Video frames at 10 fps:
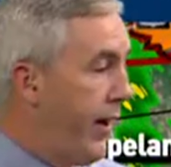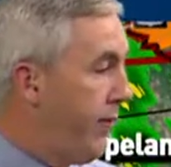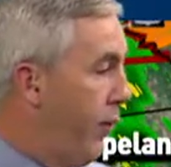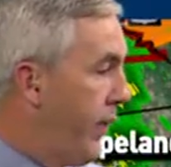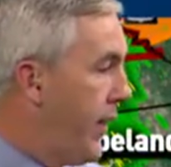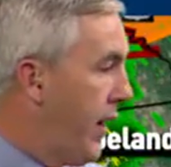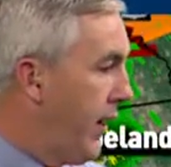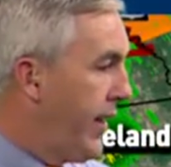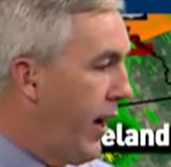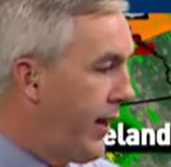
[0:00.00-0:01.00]
for the
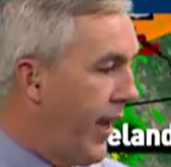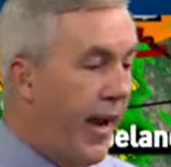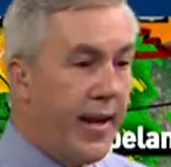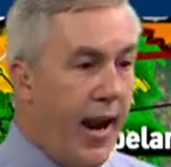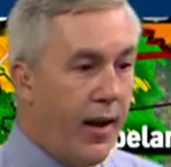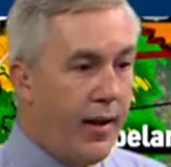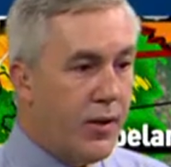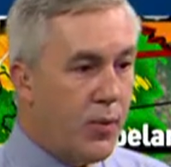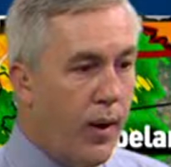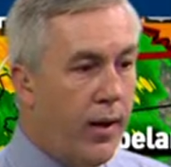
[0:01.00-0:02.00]
Leon County area
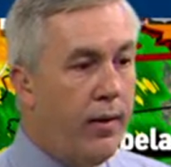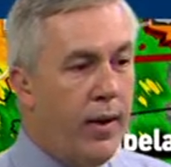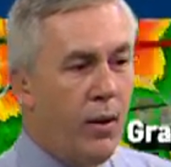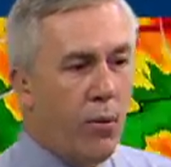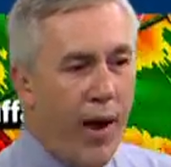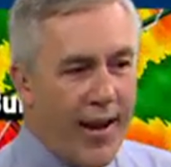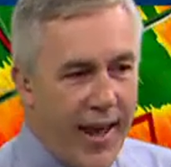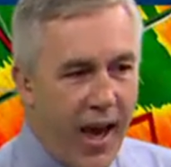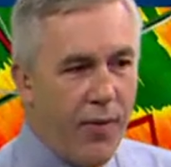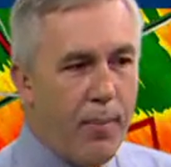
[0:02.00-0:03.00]
as well. Right
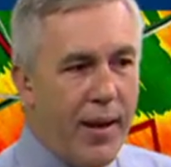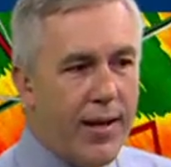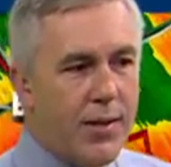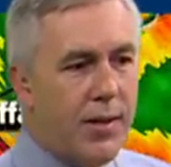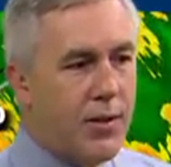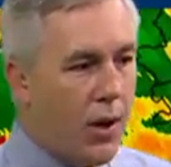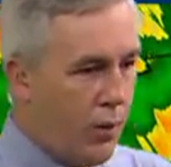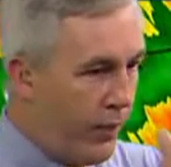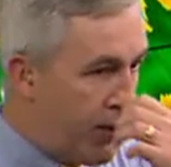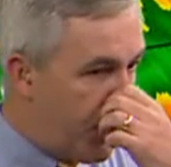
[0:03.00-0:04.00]
now, the biggest concern
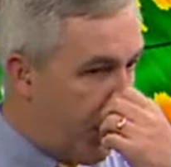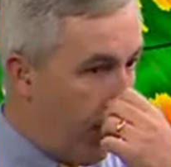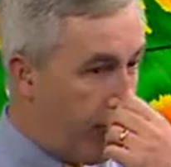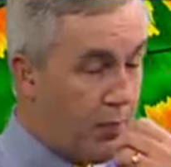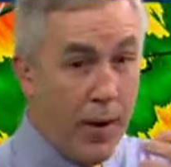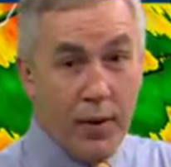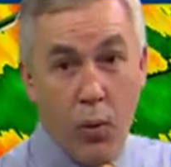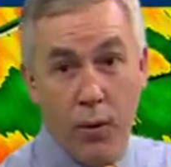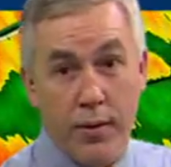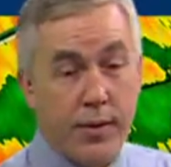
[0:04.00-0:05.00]
with this storm is probably
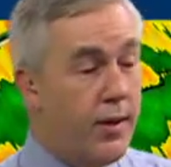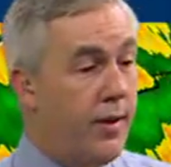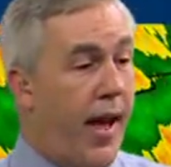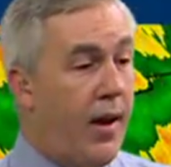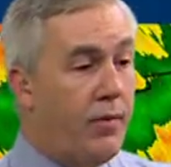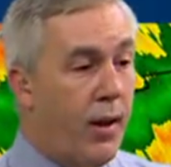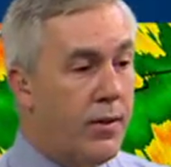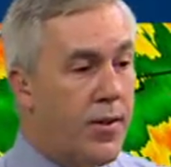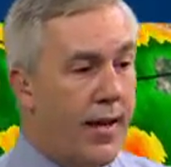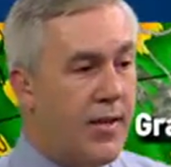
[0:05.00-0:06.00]
quarters to $half
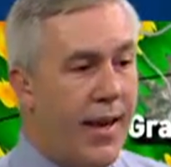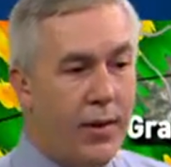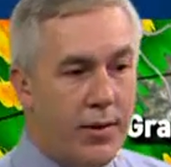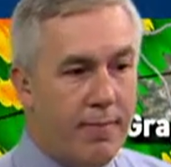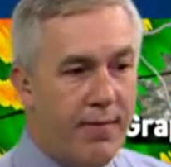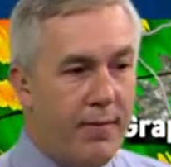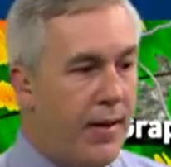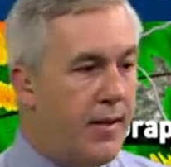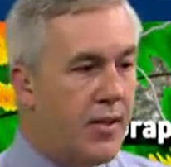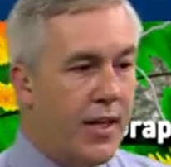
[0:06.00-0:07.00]
size hail and some 50
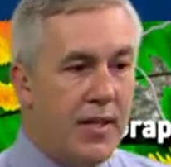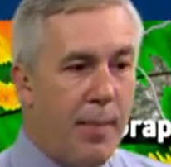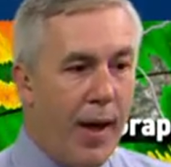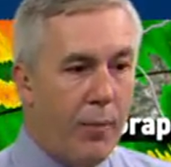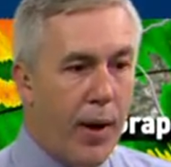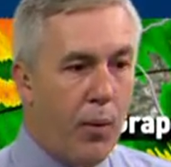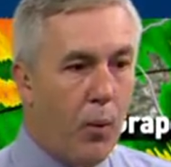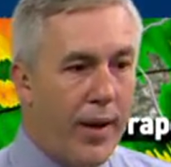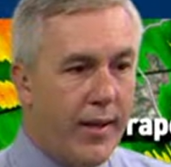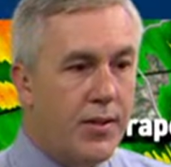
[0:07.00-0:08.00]
to 60 mile per hour
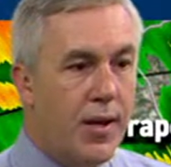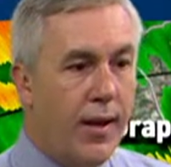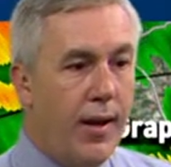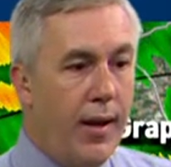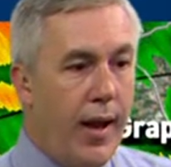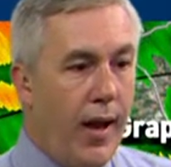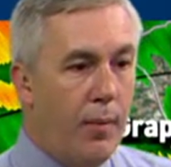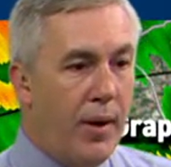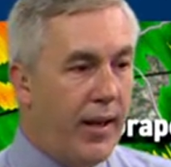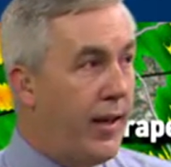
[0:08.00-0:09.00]
winds.
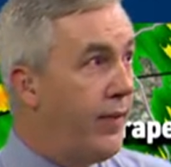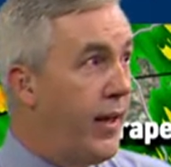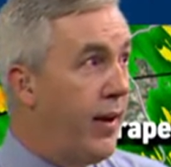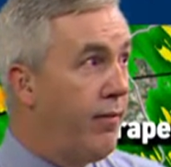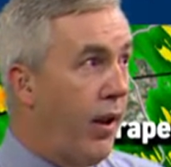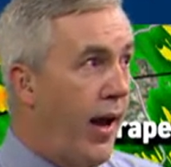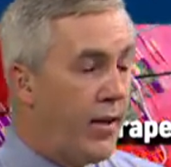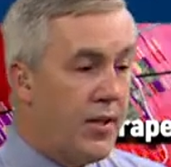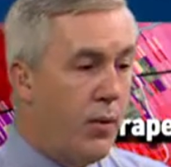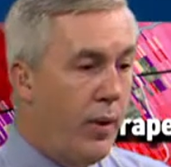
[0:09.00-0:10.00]
But again, the
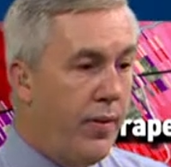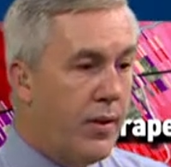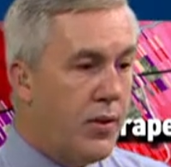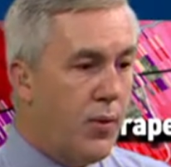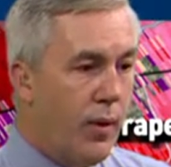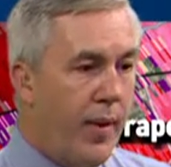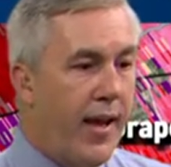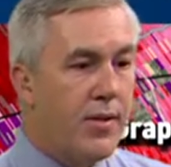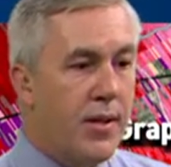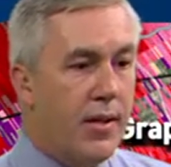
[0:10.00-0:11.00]
velocity with this storm
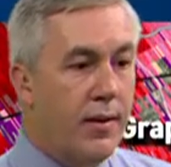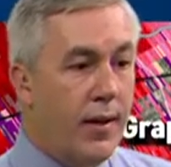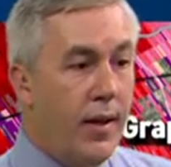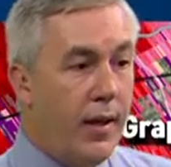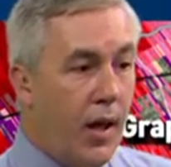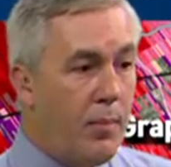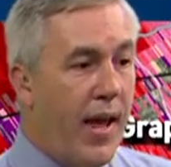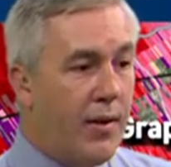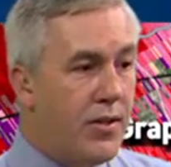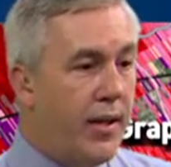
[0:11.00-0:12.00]
has come
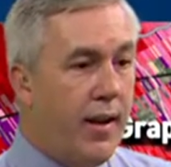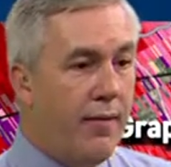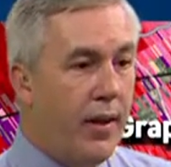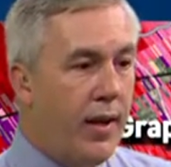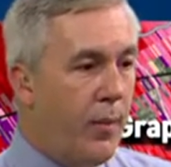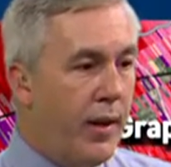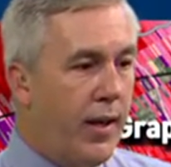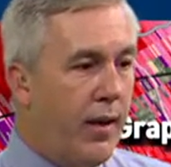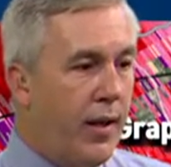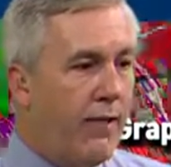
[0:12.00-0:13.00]
down significantly. I'm going
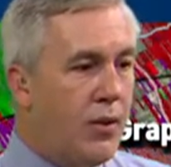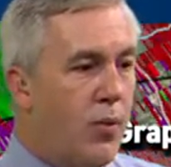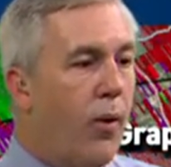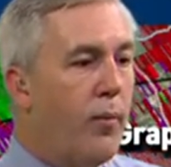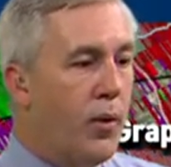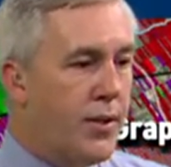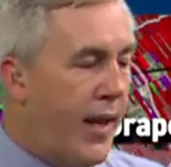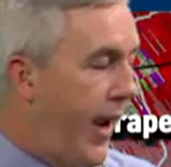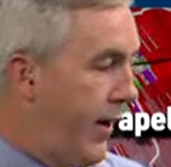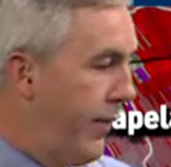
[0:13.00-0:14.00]
to give this one more
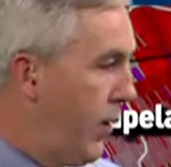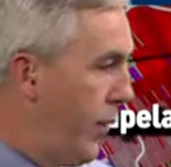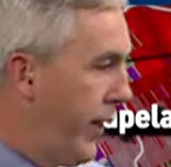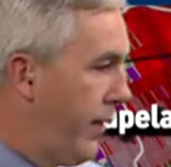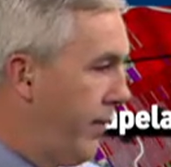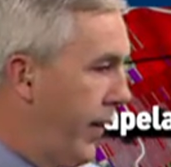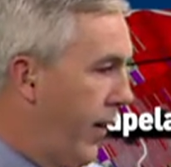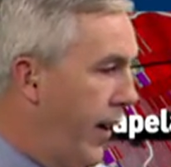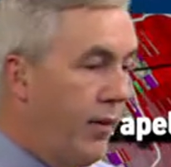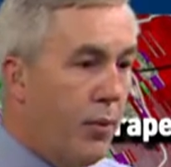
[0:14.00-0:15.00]
scan, and then we can
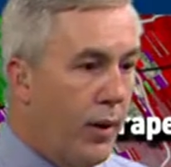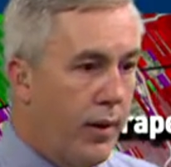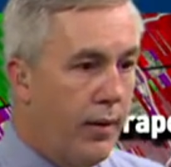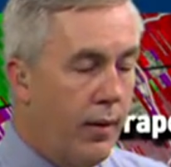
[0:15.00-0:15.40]
figure out if we're going